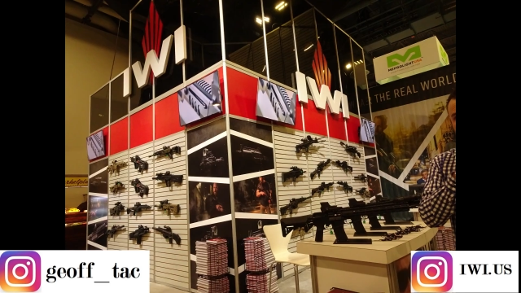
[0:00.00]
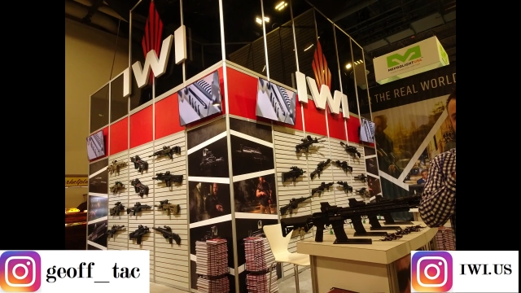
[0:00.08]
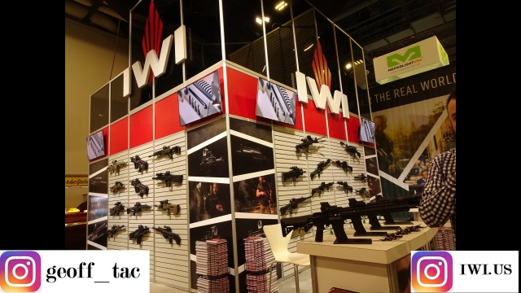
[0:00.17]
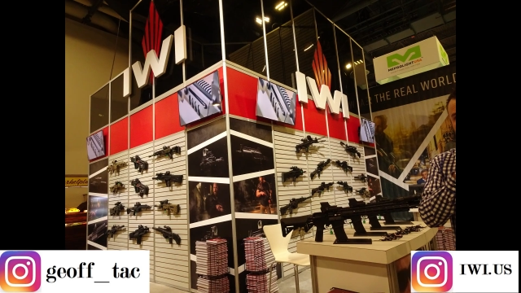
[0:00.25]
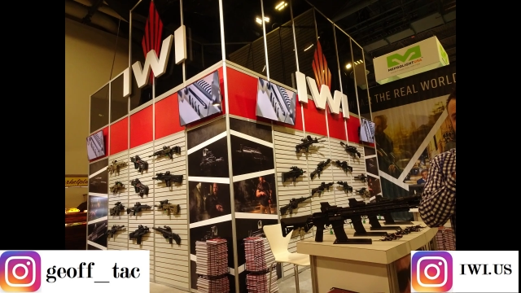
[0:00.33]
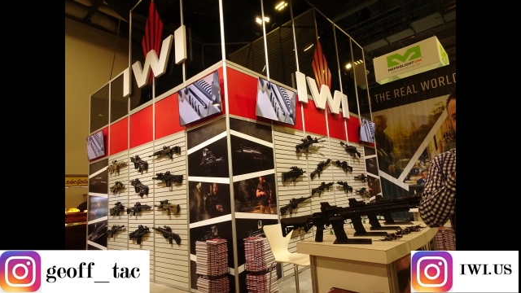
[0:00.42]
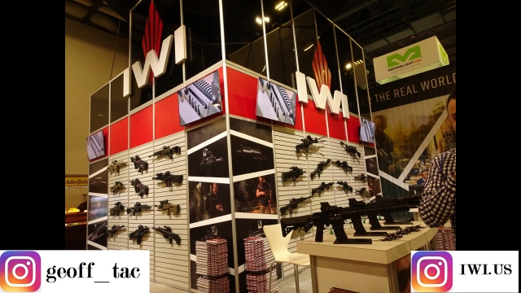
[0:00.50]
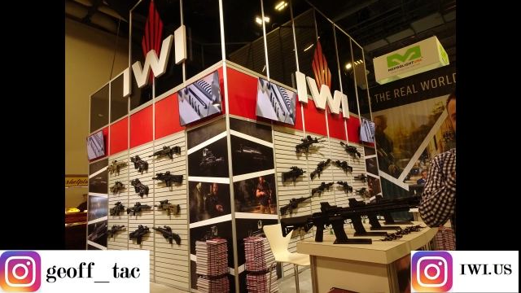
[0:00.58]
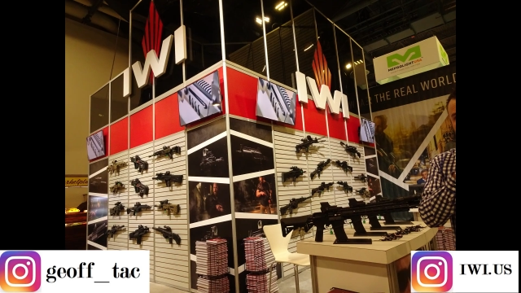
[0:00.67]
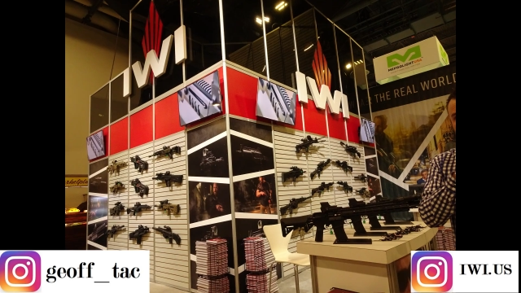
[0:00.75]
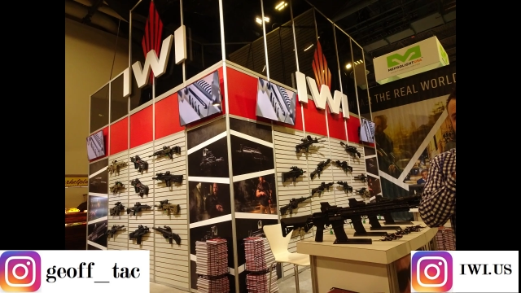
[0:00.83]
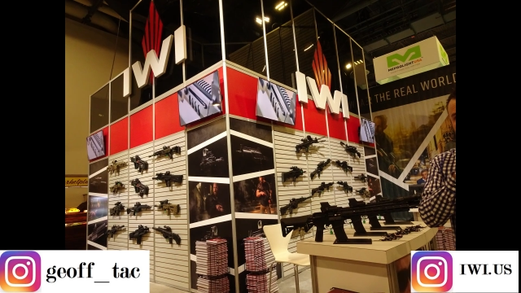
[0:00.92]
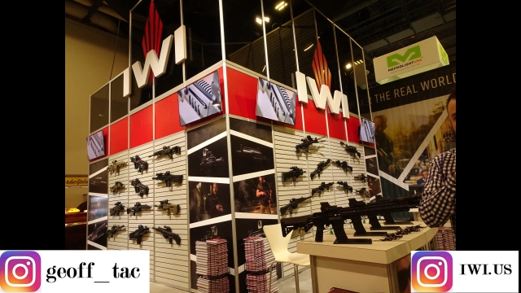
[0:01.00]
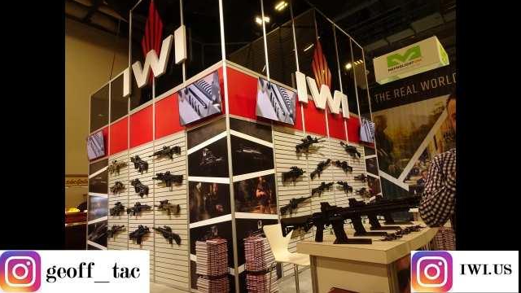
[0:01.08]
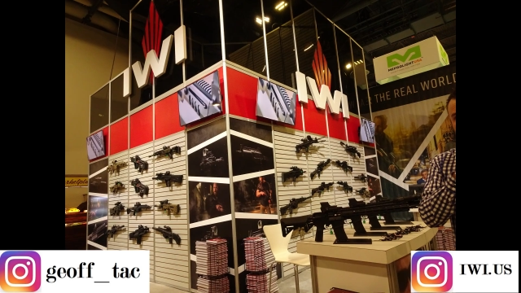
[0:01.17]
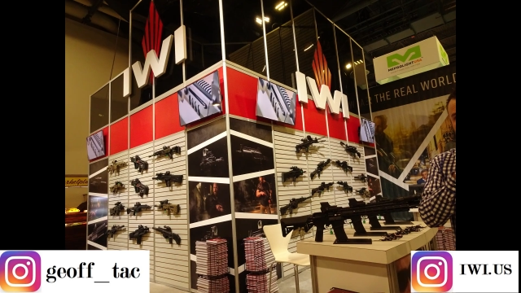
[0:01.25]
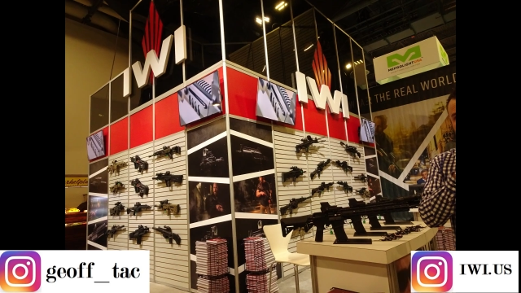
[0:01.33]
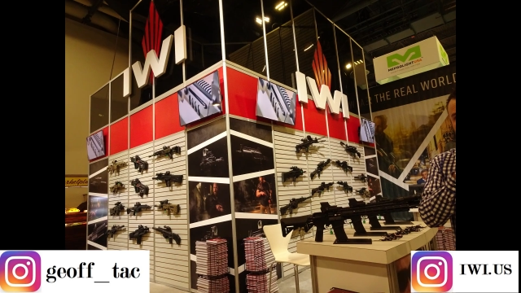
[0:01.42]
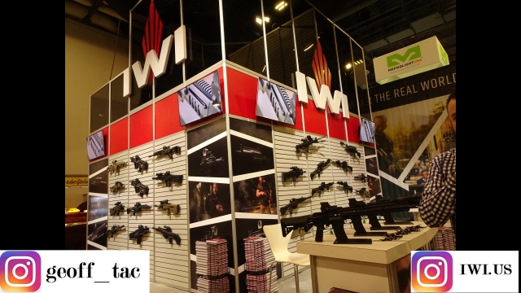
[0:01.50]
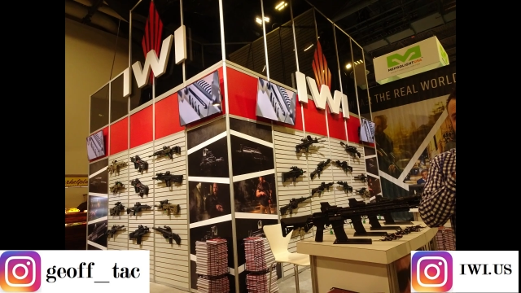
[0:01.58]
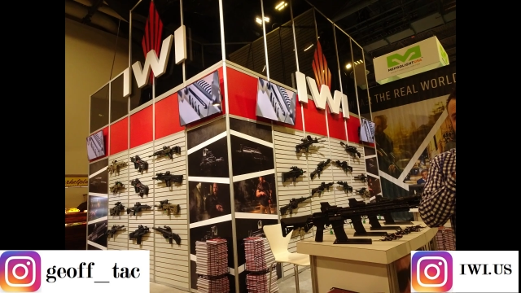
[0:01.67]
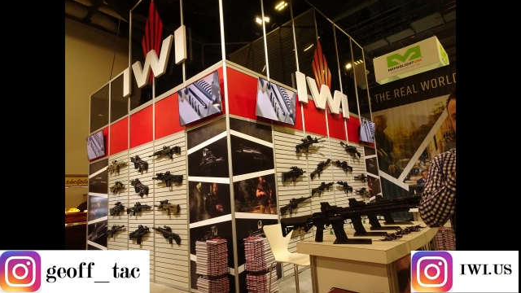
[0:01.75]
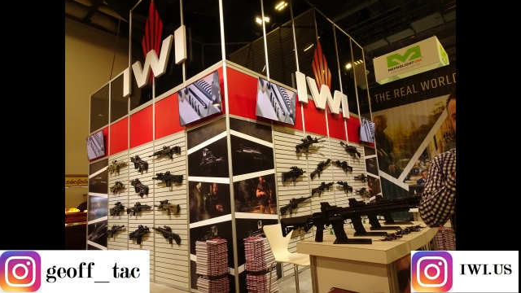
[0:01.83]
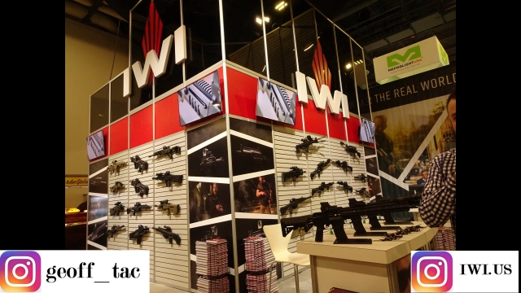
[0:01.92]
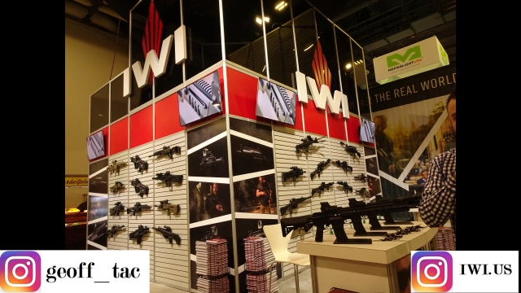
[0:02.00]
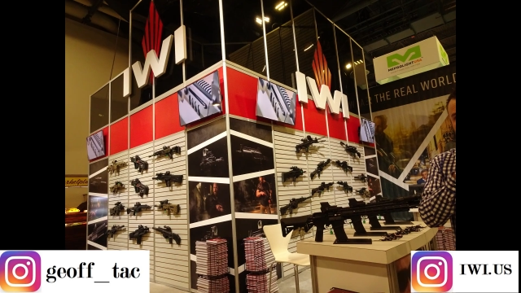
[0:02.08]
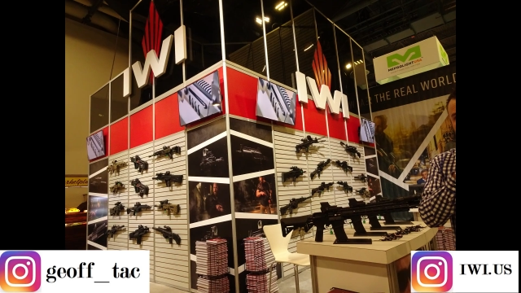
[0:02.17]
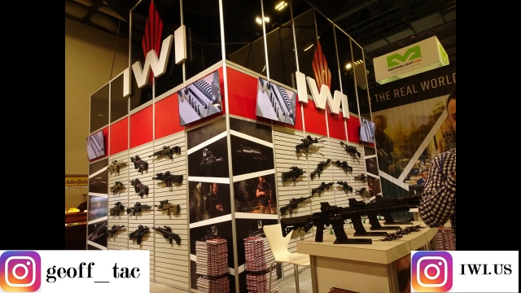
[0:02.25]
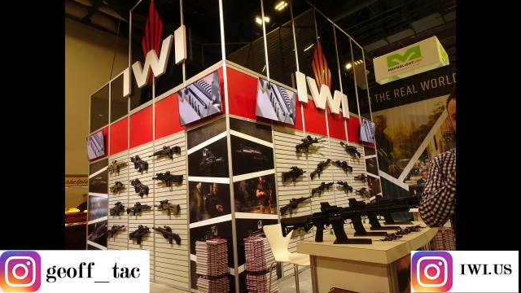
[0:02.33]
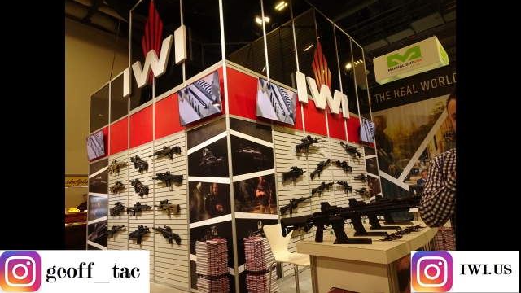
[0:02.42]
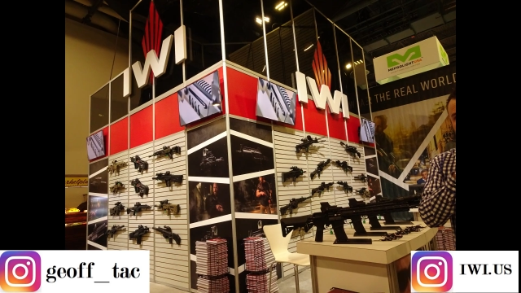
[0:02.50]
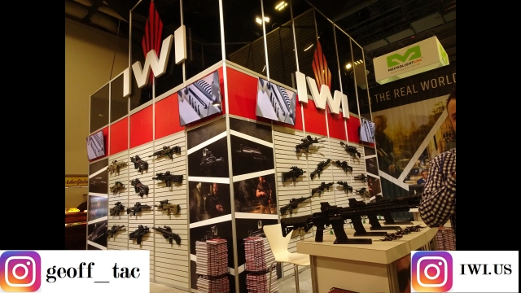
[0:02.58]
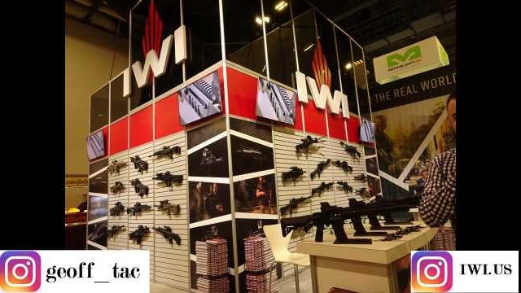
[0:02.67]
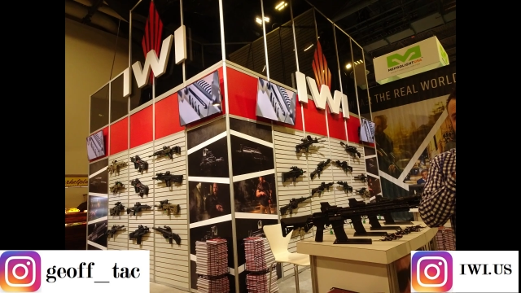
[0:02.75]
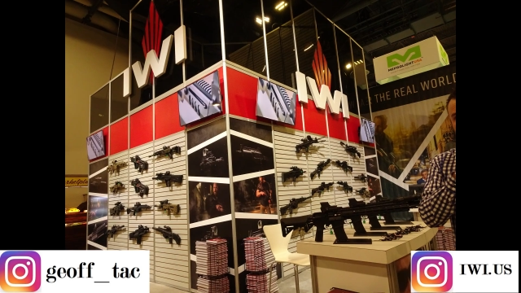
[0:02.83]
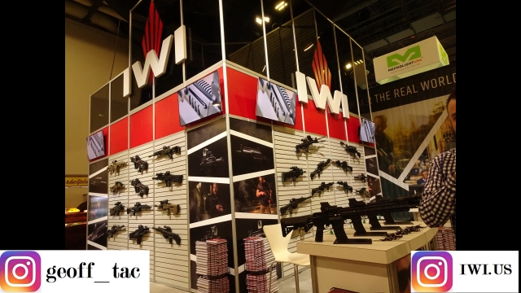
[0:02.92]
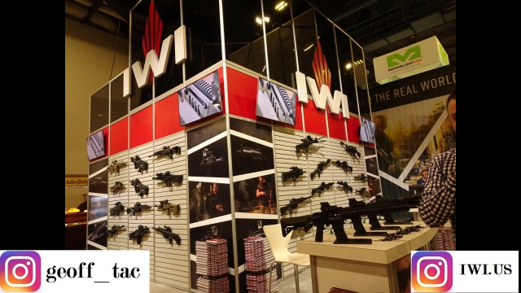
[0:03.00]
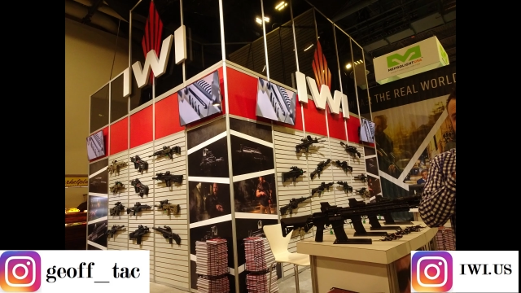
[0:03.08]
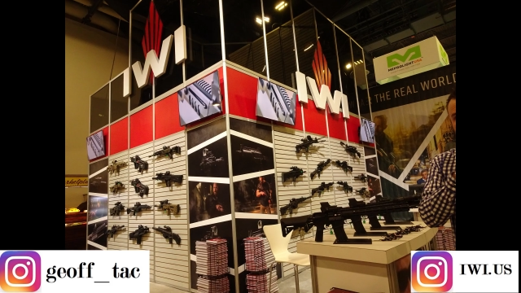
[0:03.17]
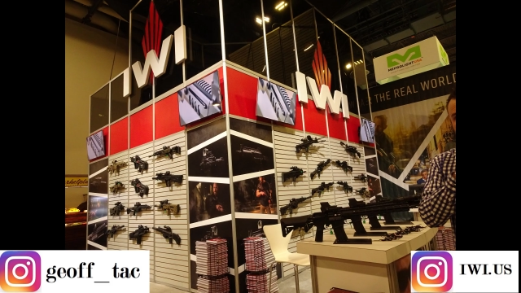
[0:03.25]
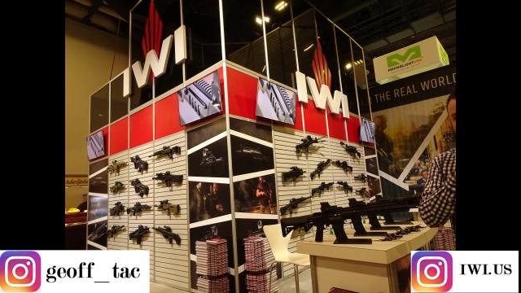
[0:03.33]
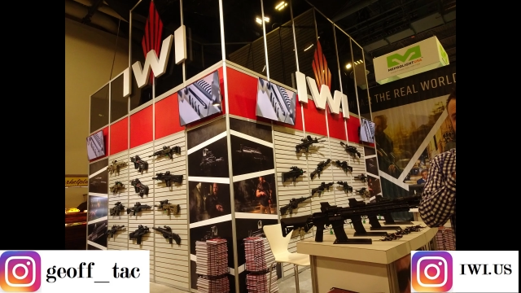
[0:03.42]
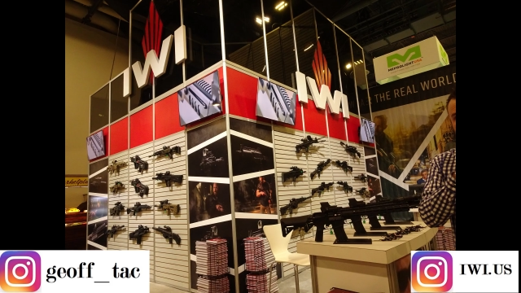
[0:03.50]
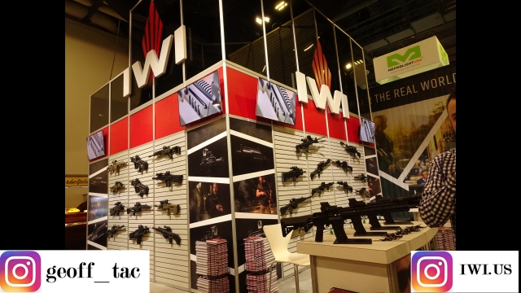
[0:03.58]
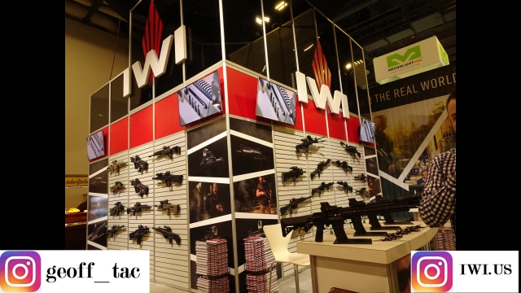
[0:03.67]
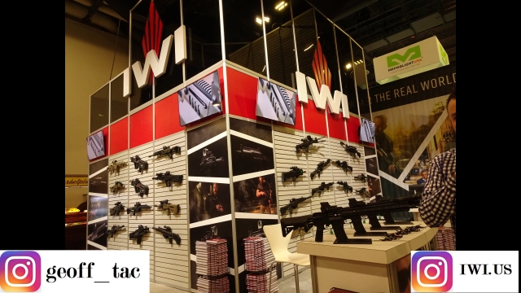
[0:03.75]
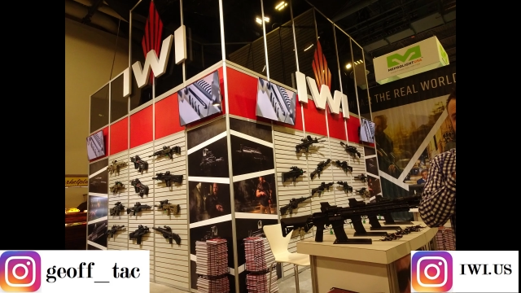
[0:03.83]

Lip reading: [unreadable: no face in view]